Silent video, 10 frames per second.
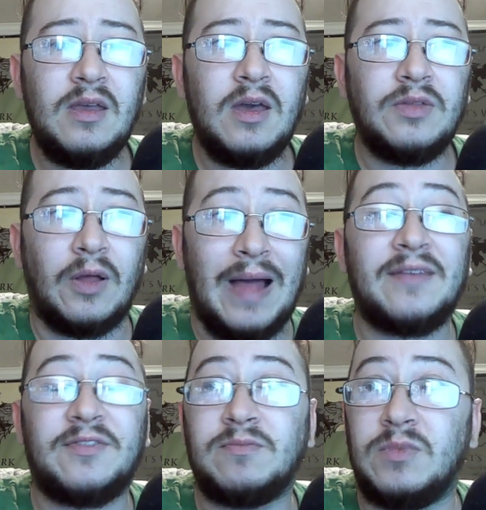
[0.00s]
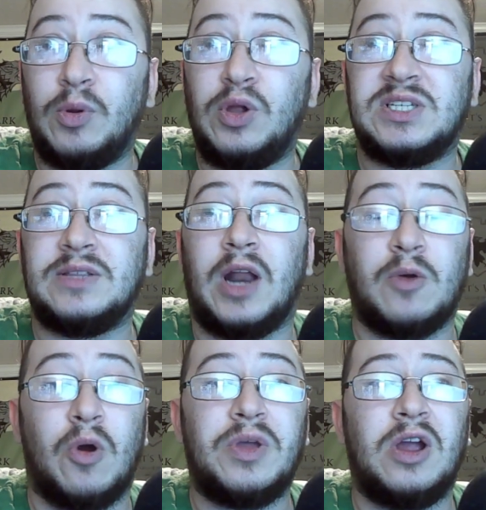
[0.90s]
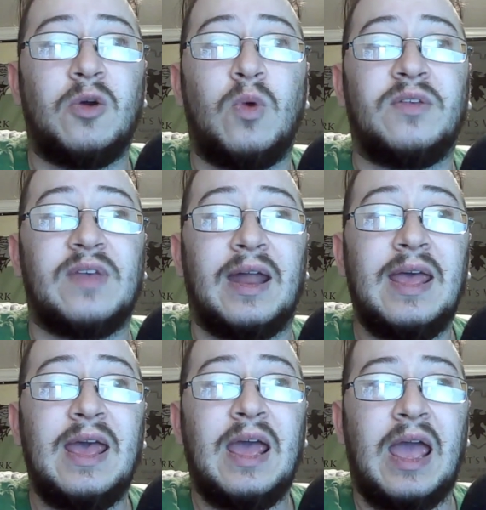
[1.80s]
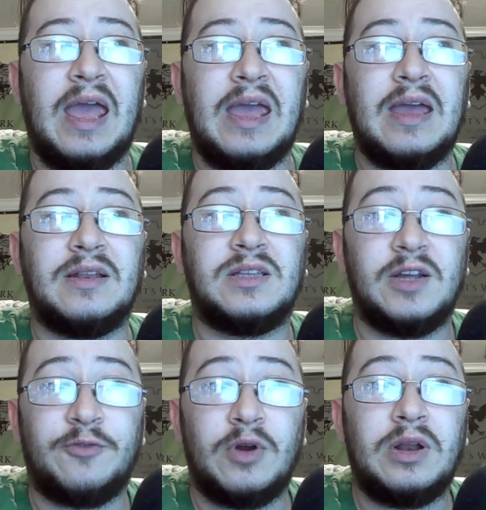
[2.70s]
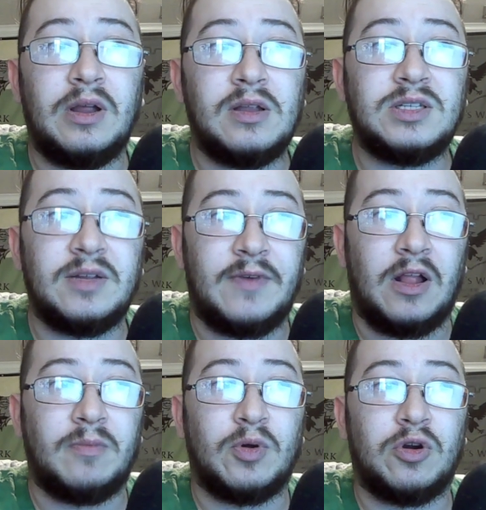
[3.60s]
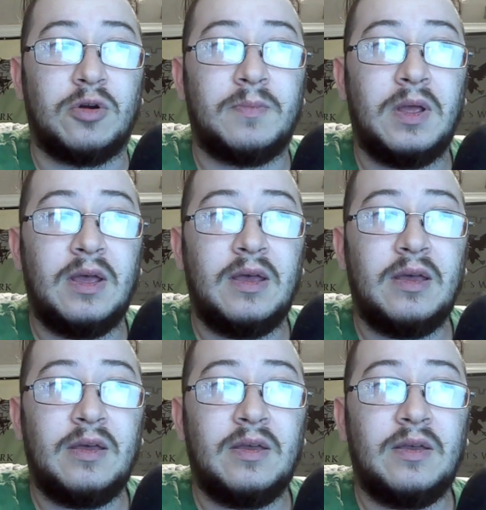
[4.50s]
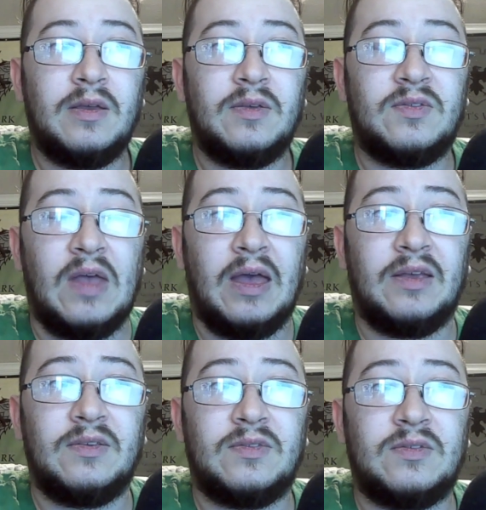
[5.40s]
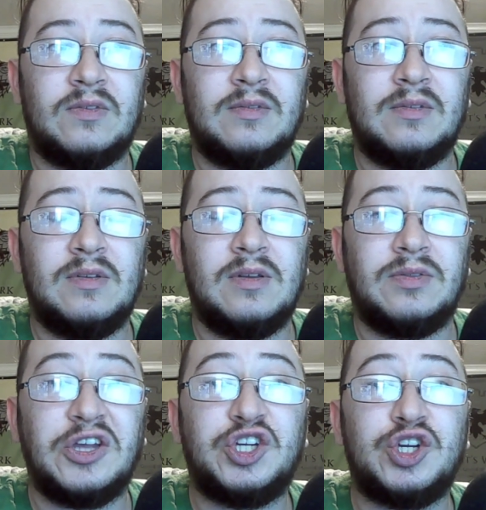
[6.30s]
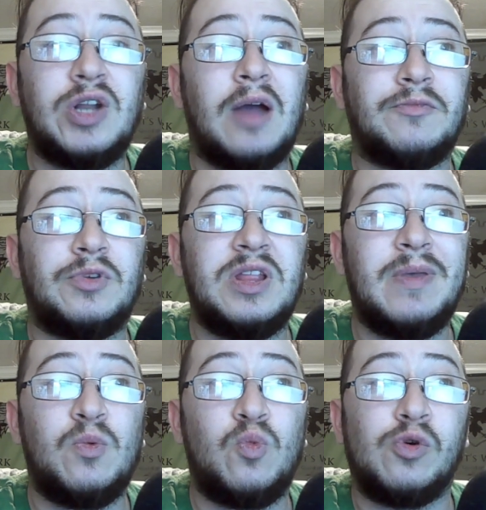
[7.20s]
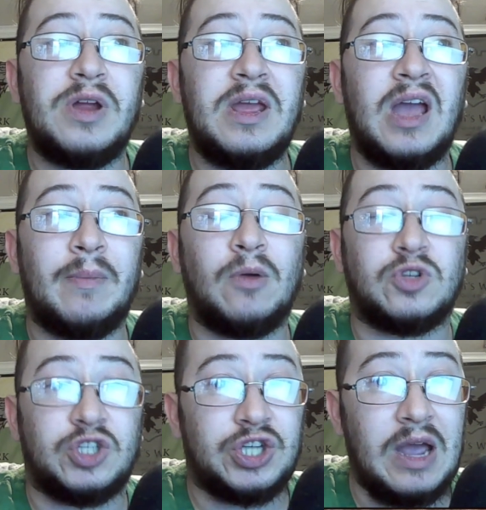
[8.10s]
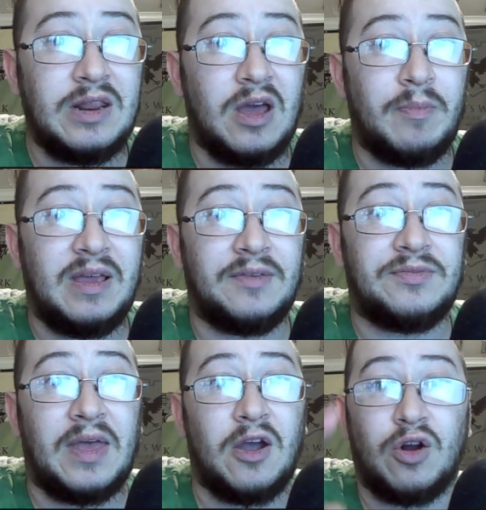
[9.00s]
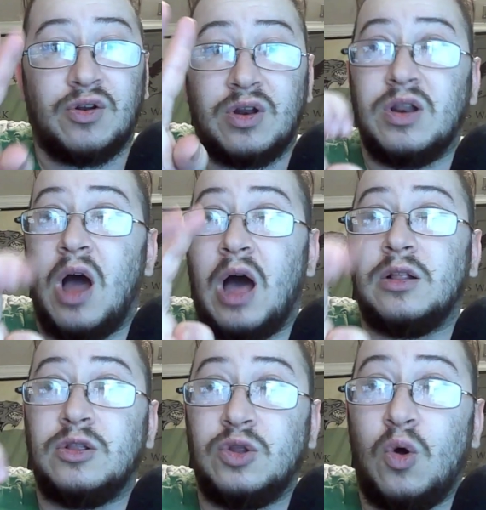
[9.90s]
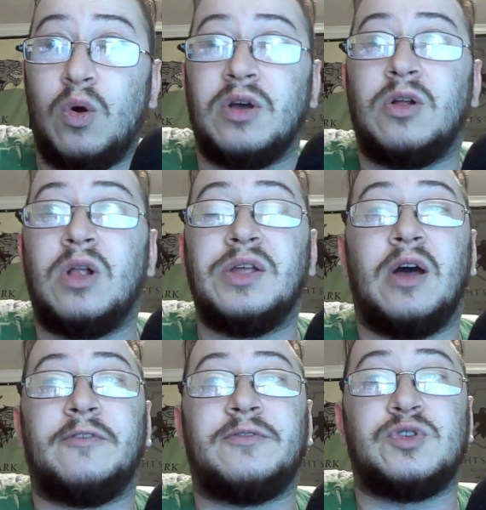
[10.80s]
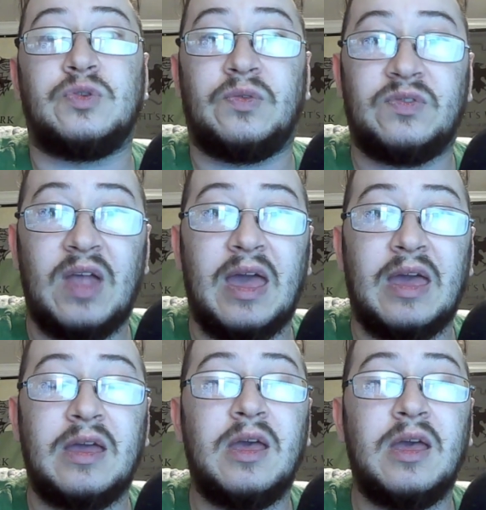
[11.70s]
the last bulletin that I wrote here was that a different developer says they should not really be worrying about China because they are not loyal enough to stay,